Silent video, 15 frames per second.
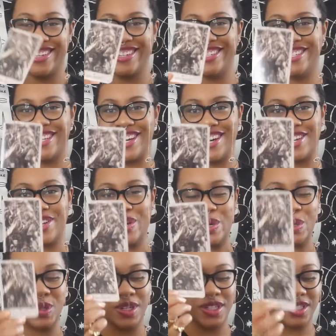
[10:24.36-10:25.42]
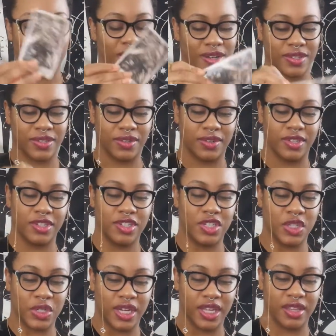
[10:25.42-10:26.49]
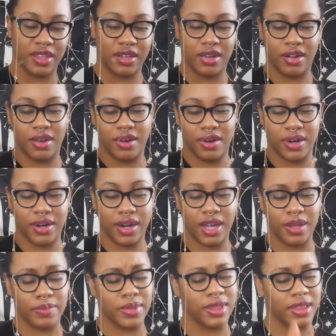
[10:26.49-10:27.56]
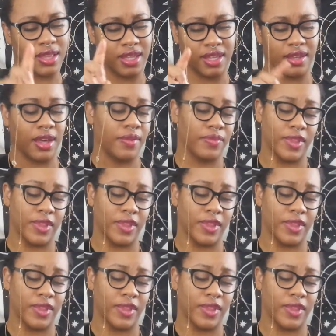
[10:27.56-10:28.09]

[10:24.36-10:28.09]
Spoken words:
John Horse, also the strength card. I believe,